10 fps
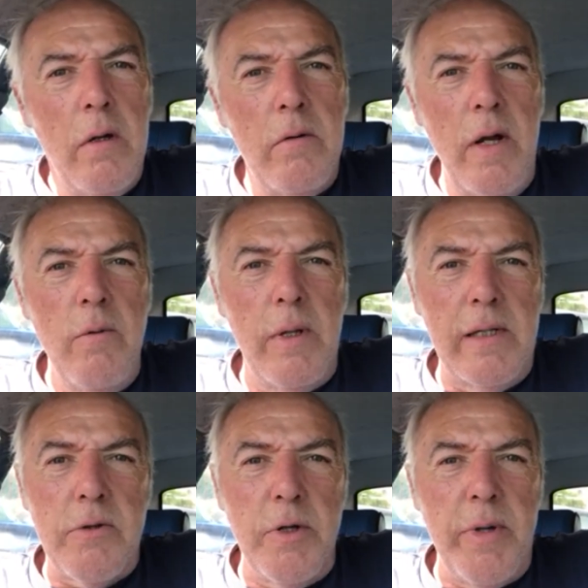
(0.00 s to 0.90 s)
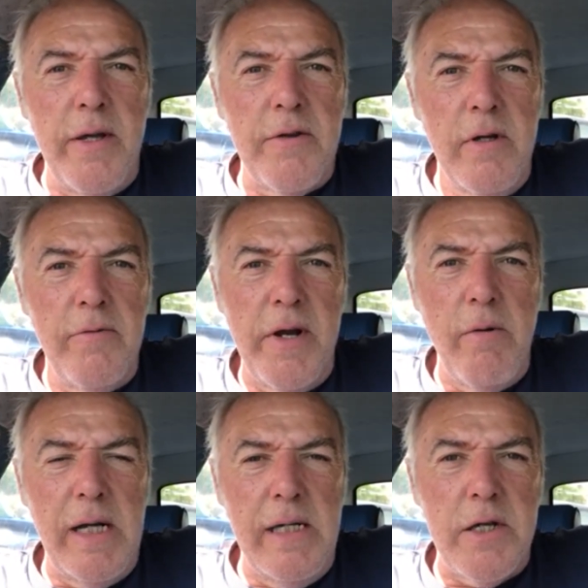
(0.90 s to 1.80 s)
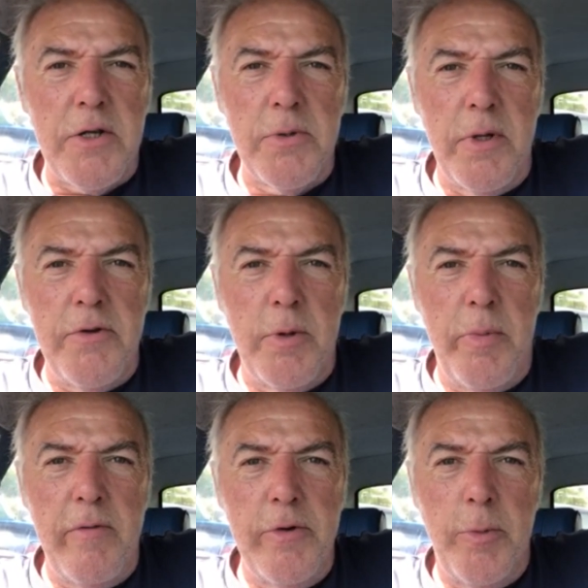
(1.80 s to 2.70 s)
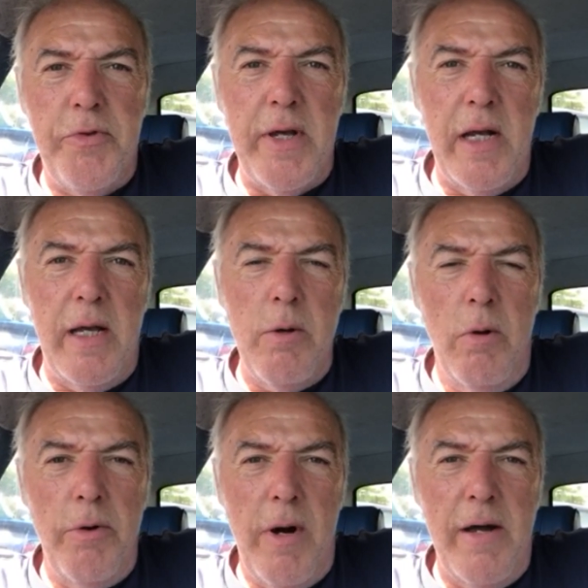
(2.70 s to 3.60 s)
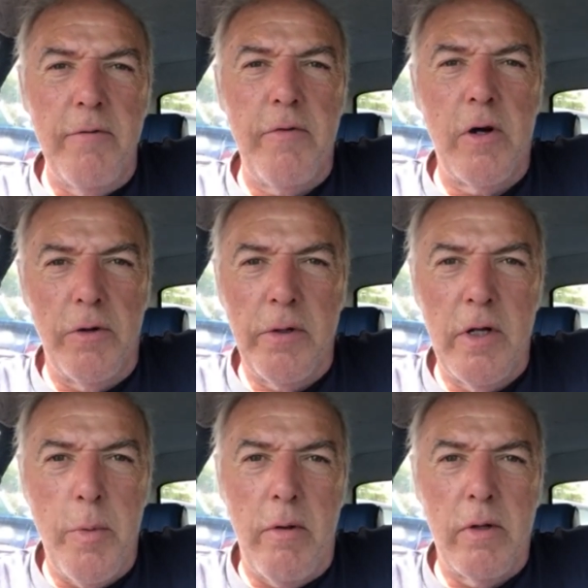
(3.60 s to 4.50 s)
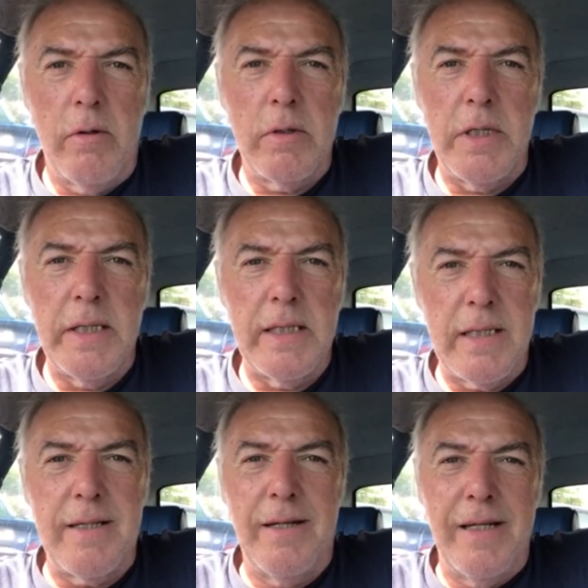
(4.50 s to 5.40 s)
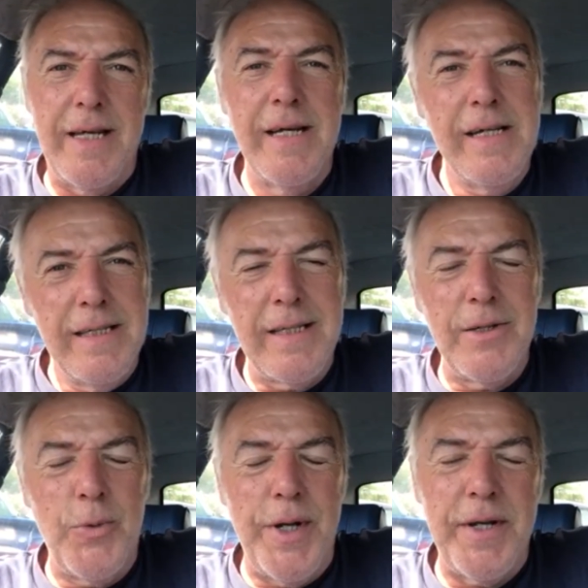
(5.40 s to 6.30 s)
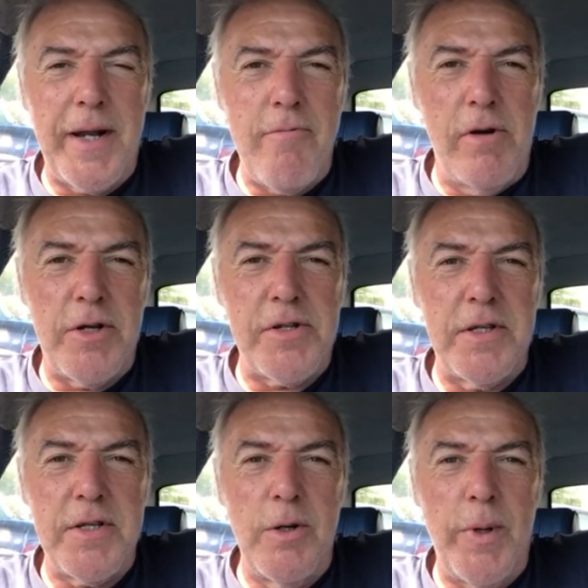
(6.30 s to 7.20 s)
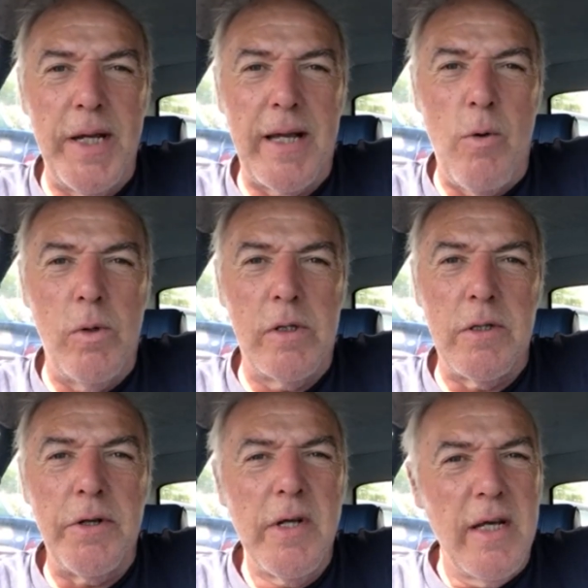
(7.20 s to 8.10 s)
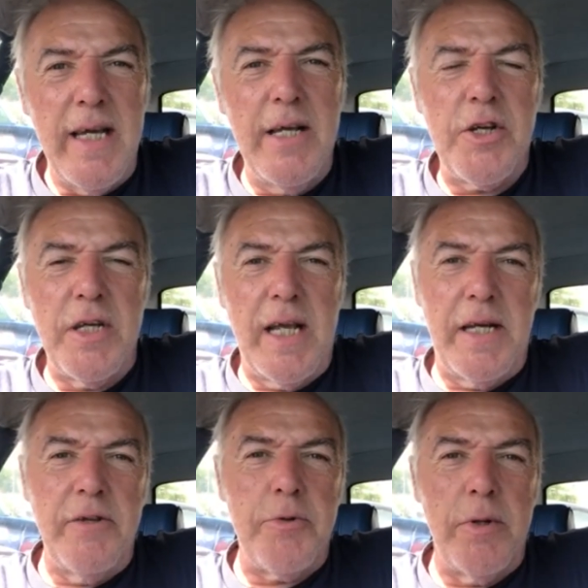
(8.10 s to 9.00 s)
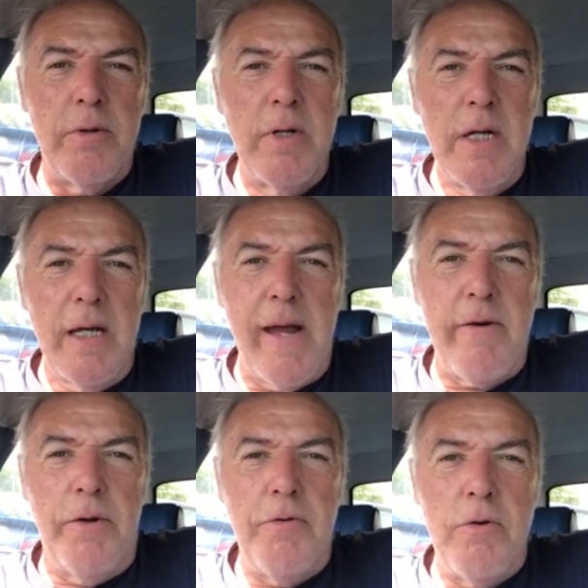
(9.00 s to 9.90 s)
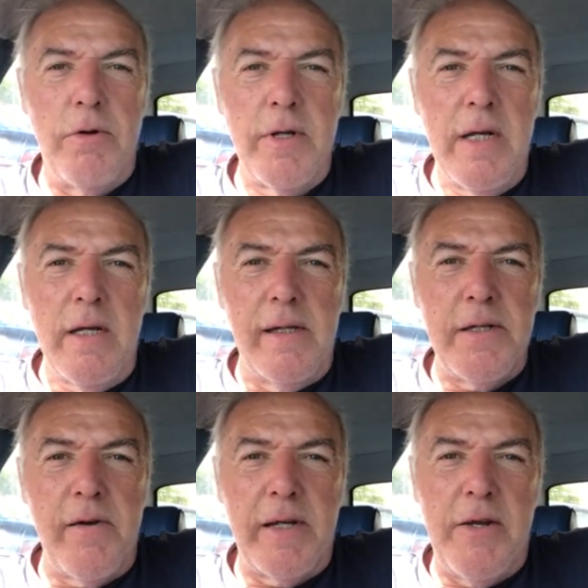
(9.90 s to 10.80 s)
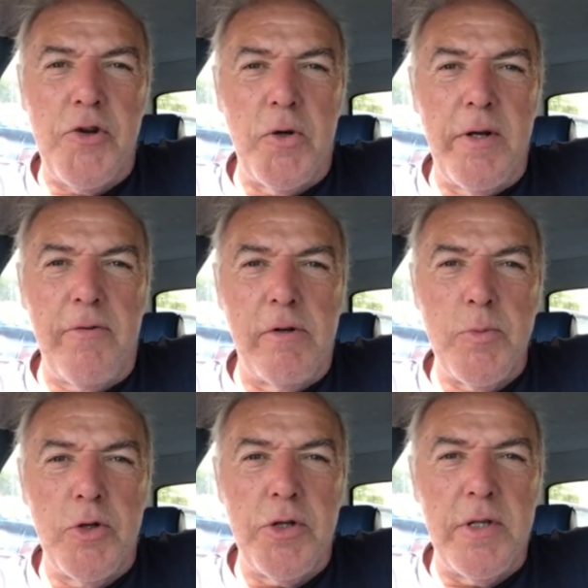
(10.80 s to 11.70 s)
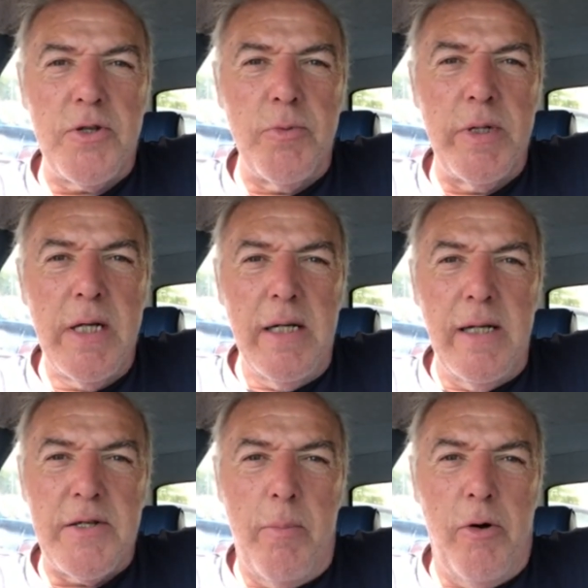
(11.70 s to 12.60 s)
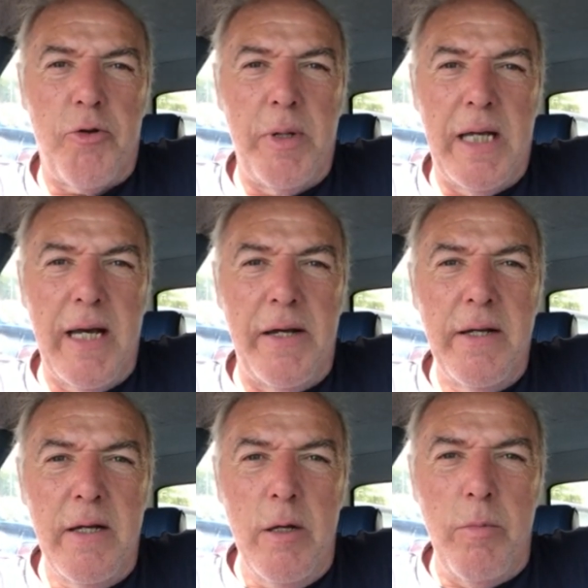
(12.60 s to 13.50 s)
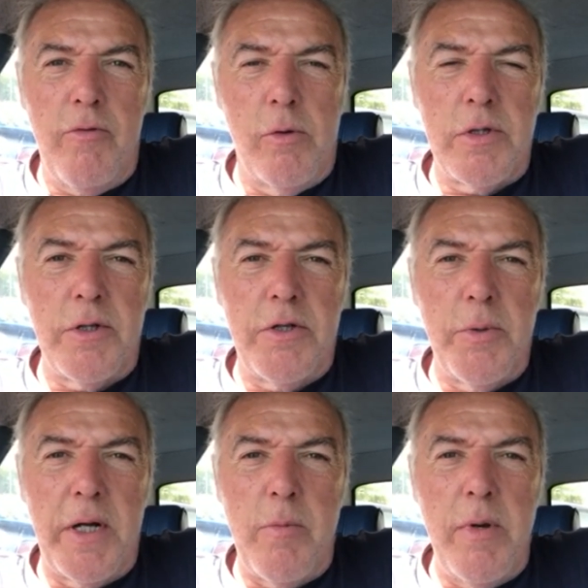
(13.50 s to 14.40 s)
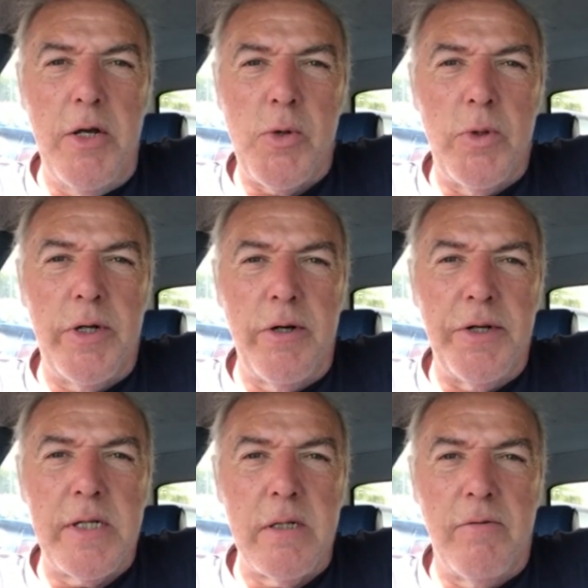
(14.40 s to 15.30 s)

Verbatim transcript: Right, well that's going to be it for now guys. I just wanted to do a bit of an update, let you all know I hadn't forgotten about the Cortina. Still here, still waiting to get registered, still waiting to get worked on. Itching to get into it though, get it on the road and so I can enjoy it for as much of this summer as I possibly can before I start doing any major work on it.